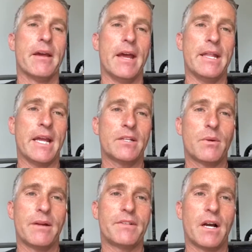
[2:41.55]
And that's
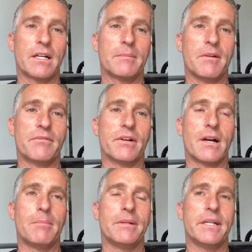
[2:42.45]
what I've talked about for a
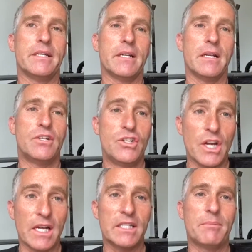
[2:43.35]
couple days.
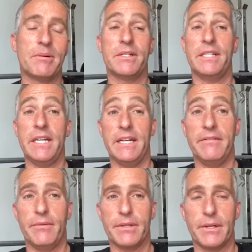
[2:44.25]
Just
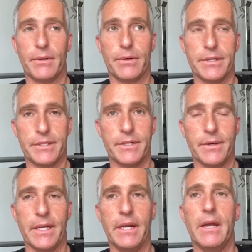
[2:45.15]
perceive what the Lord is
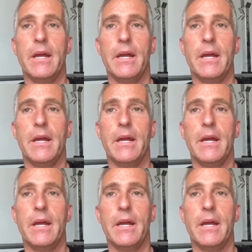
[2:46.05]
doing.